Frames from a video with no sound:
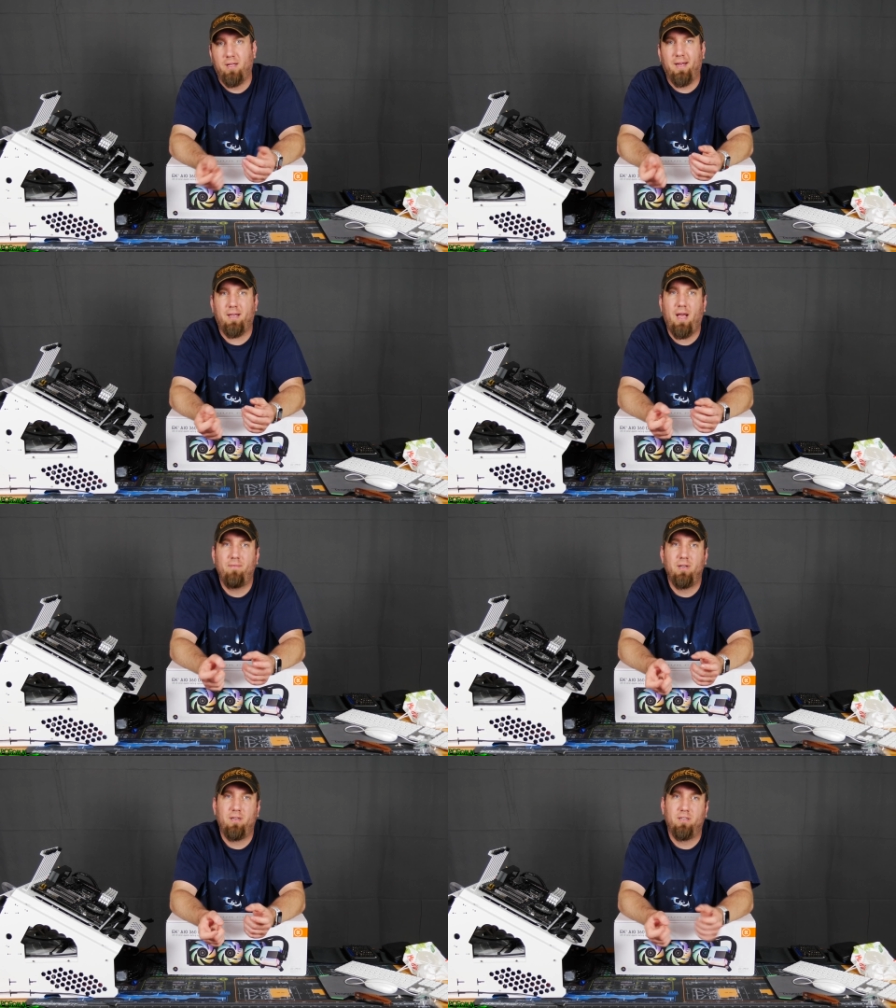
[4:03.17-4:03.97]
Like
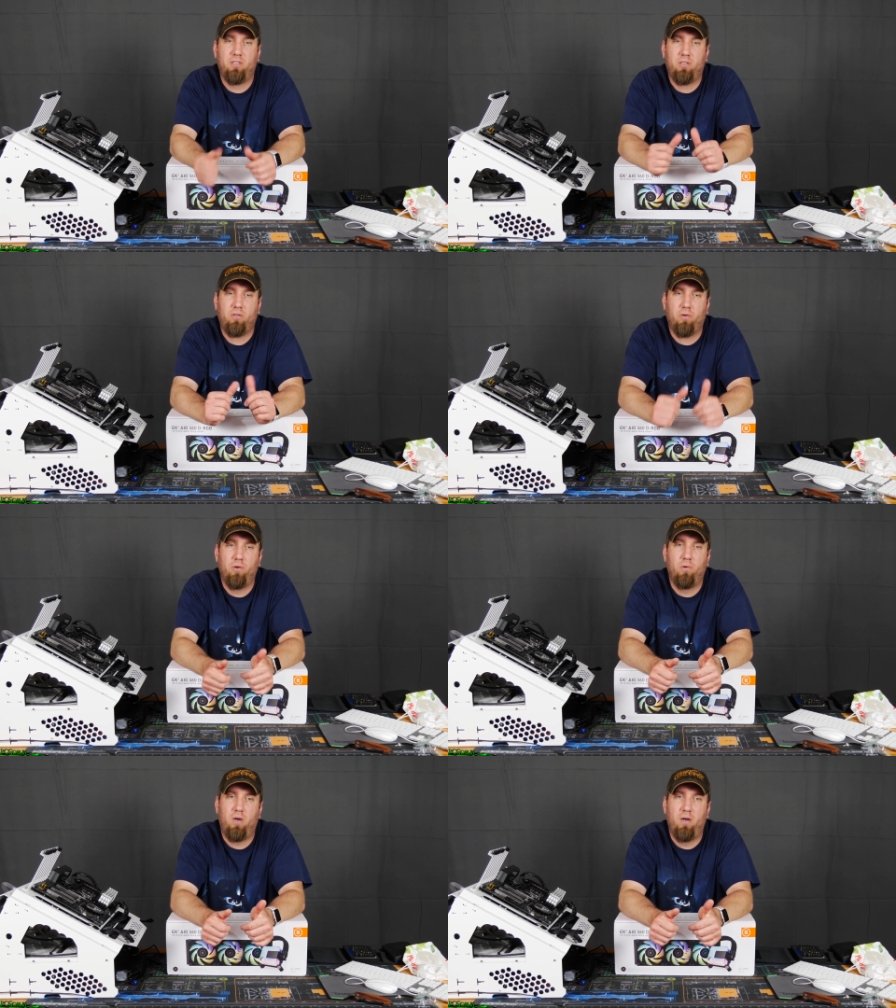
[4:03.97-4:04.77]
having to
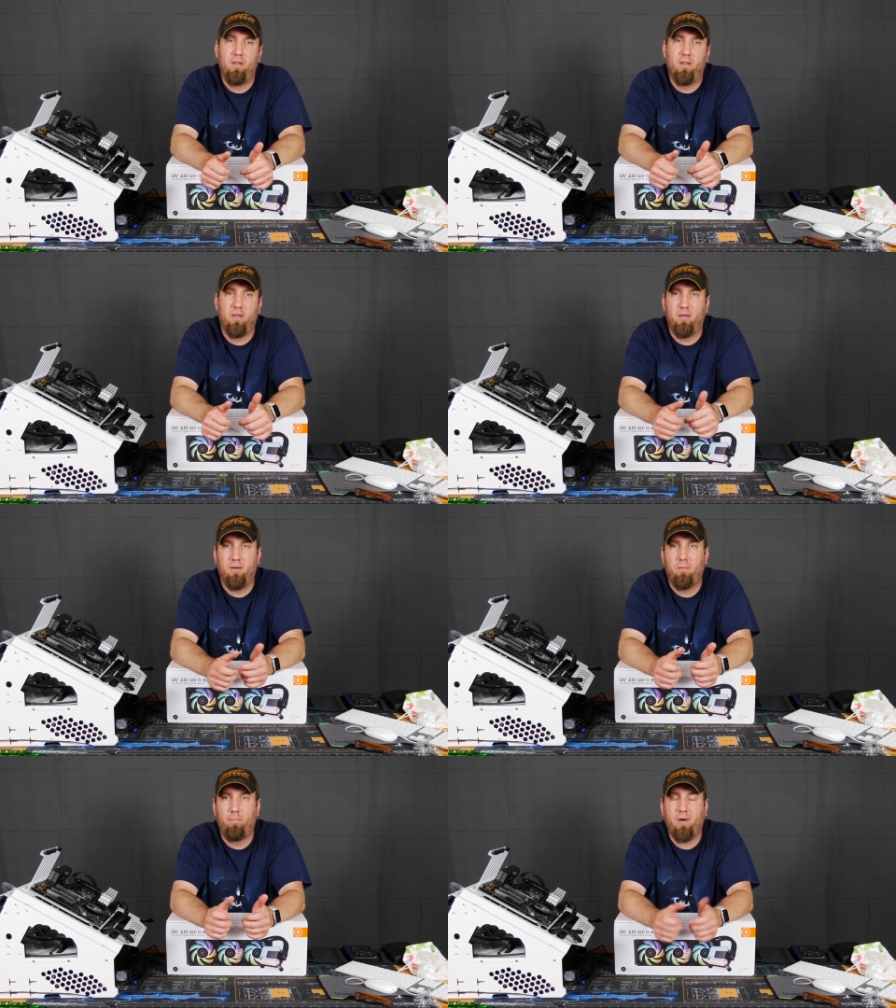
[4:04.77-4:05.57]
screw on
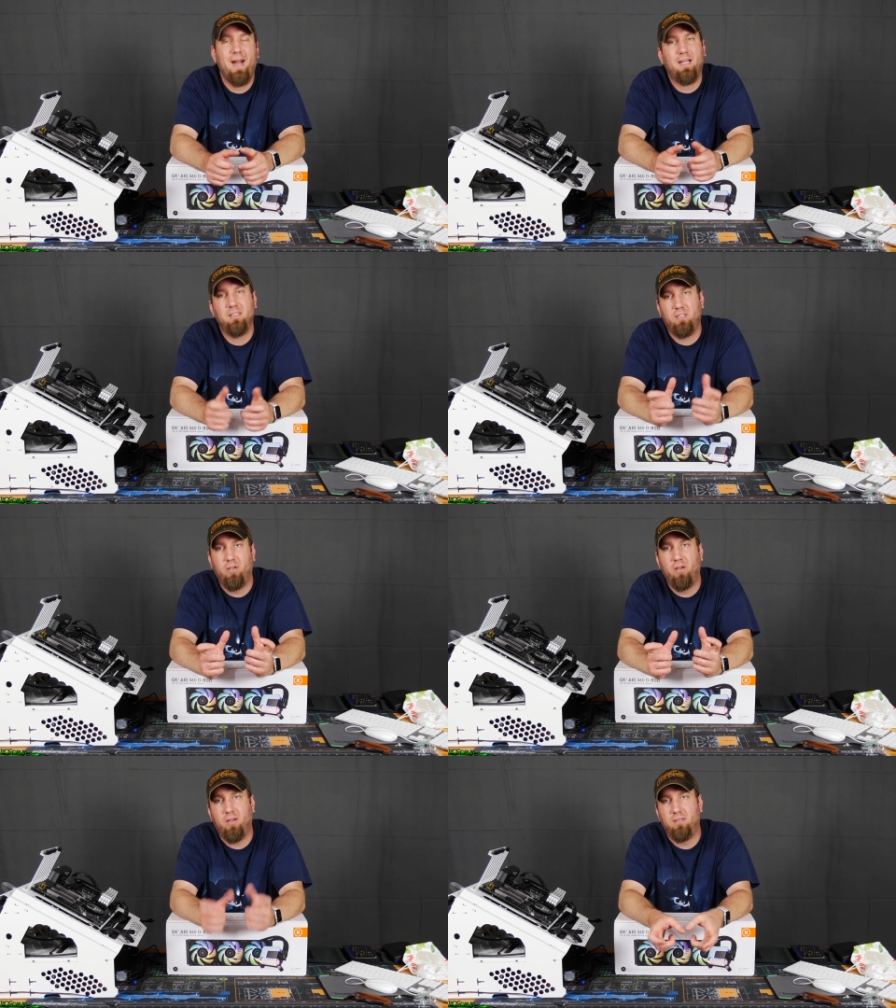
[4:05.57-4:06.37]
the brackets so
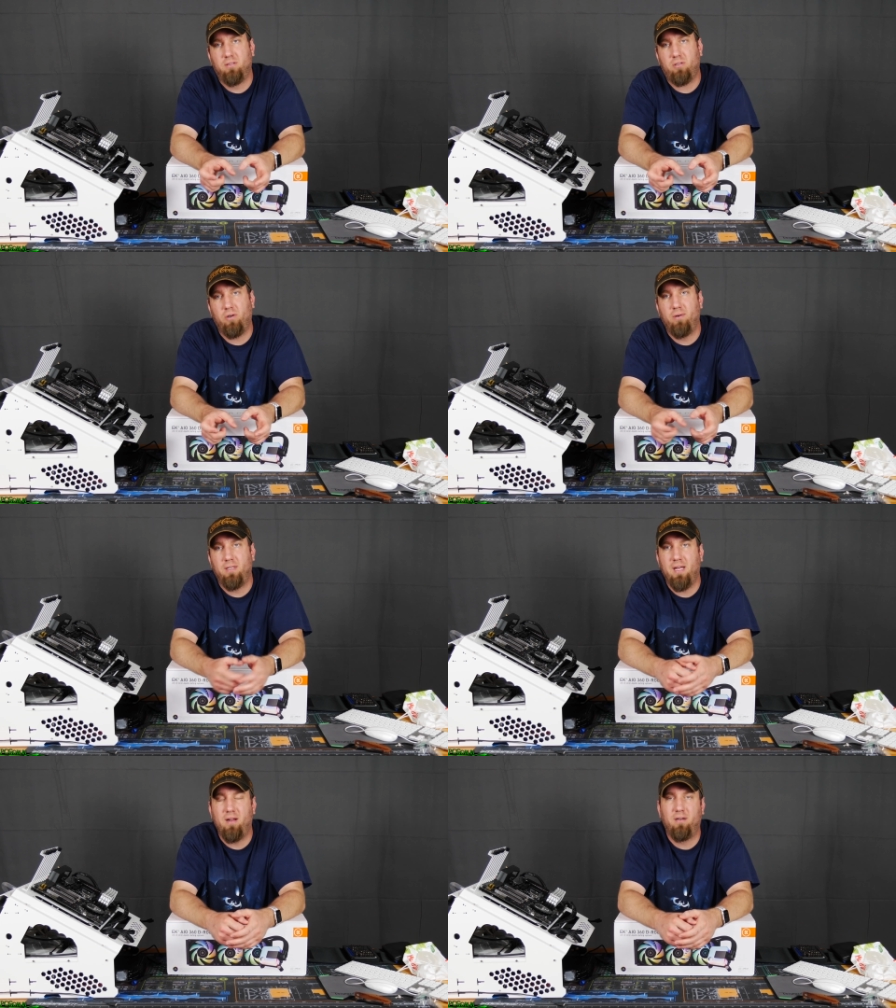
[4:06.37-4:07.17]
you could screw
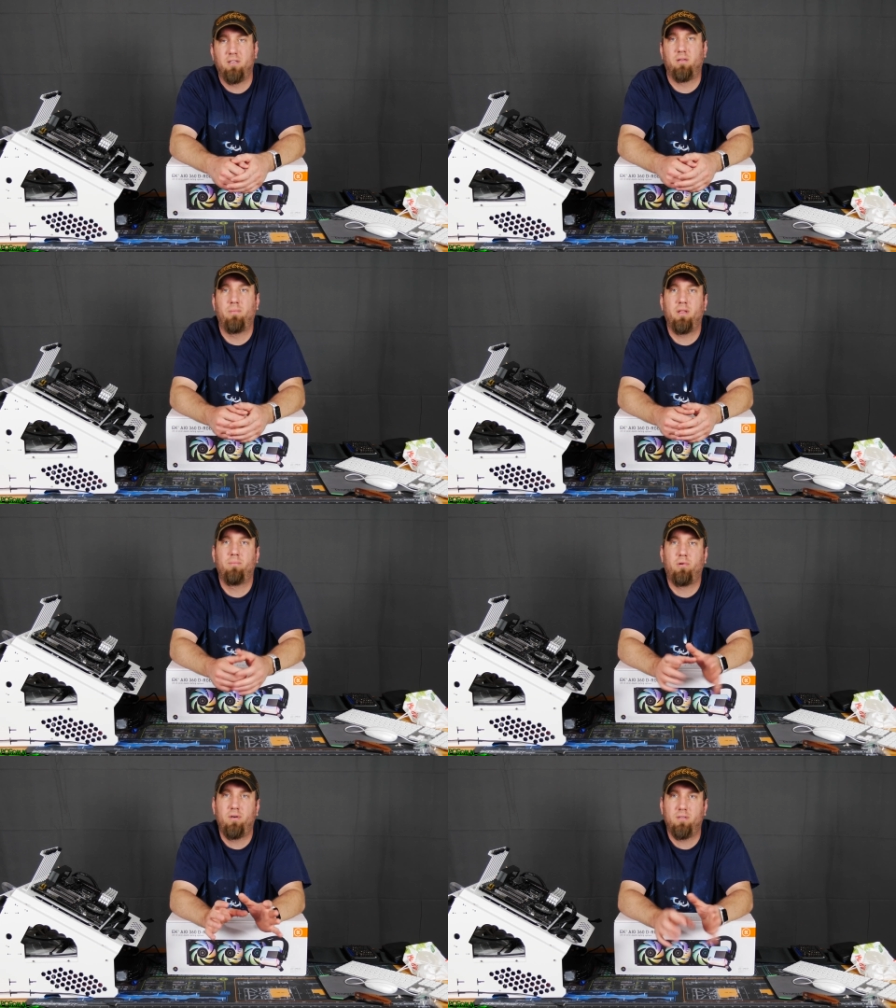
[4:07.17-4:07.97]
it down onto the
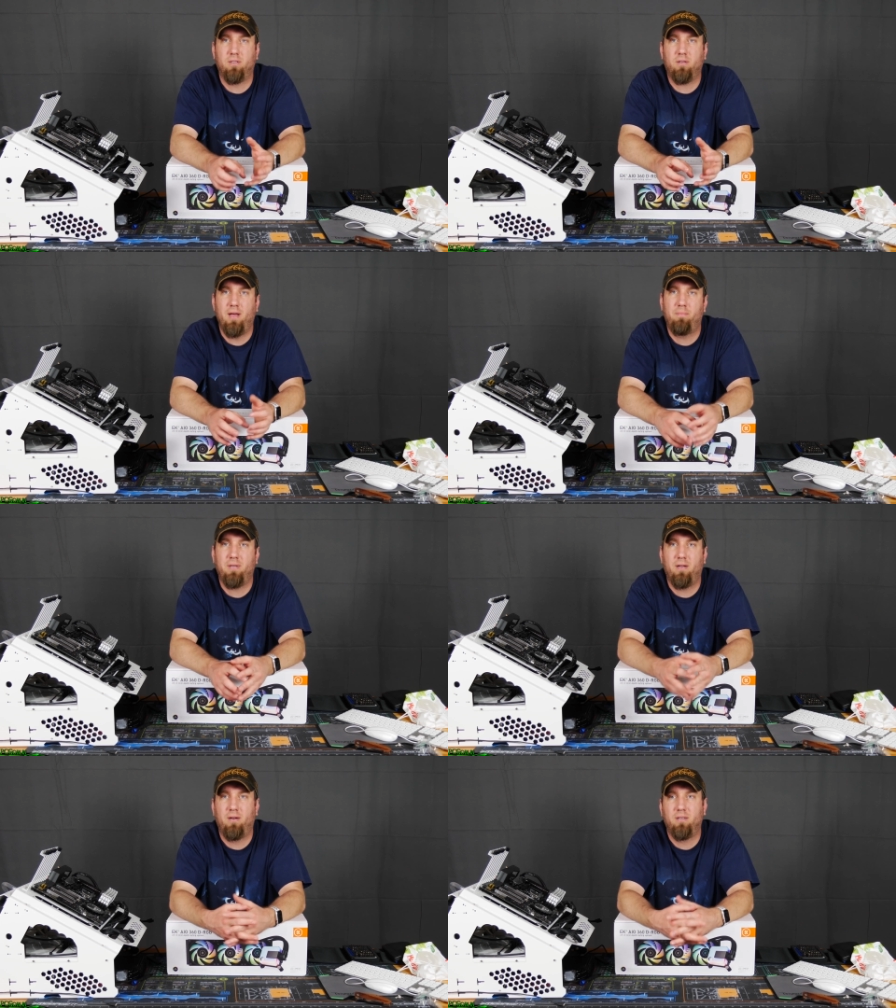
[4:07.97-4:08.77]
motherboard to clamp
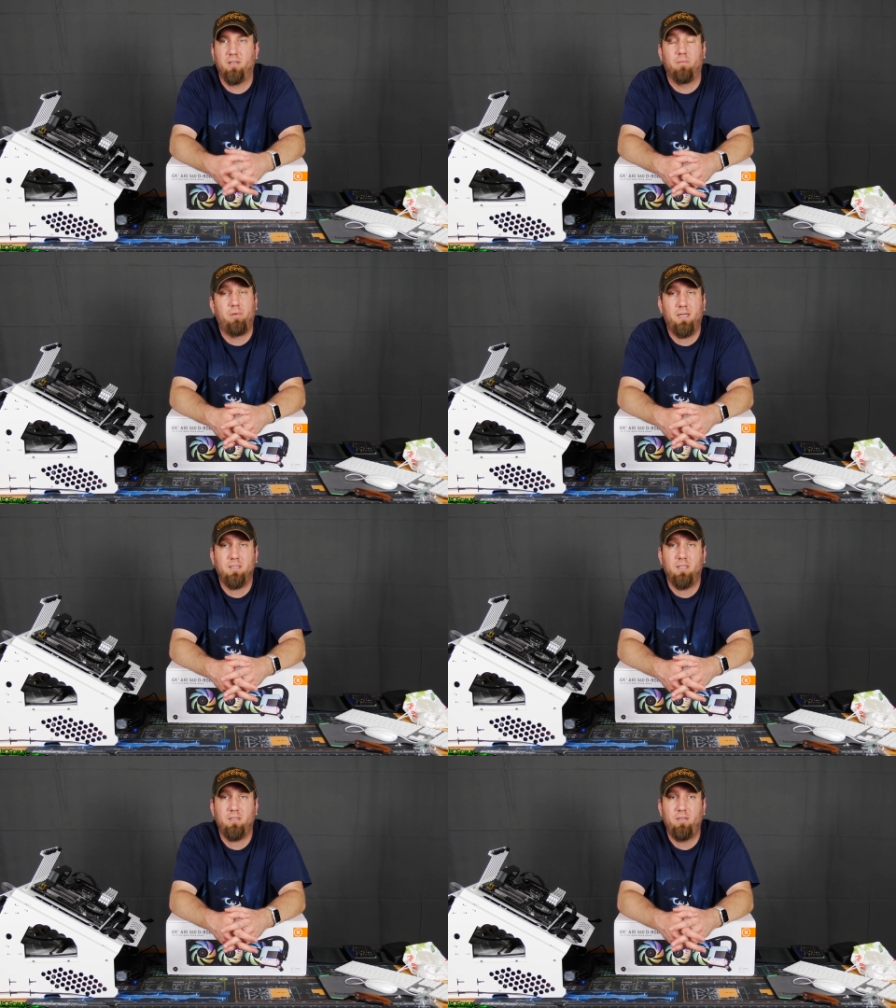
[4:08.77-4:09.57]
down onto the
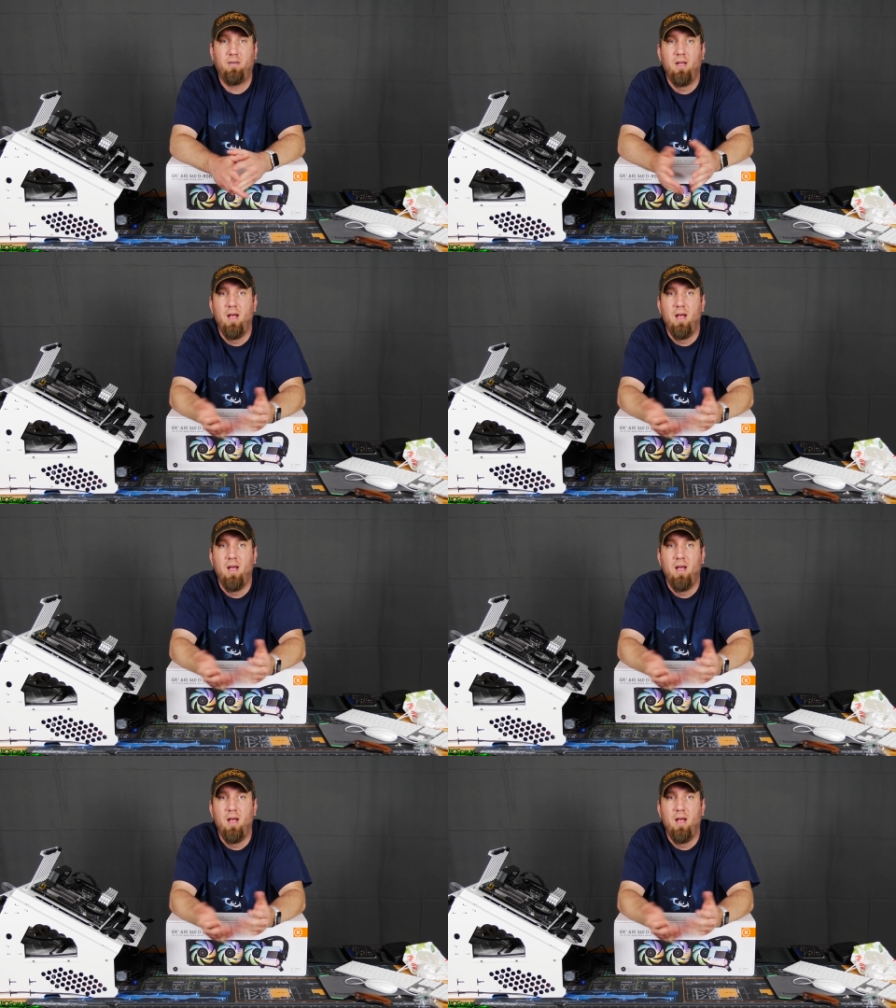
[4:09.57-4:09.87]
processor.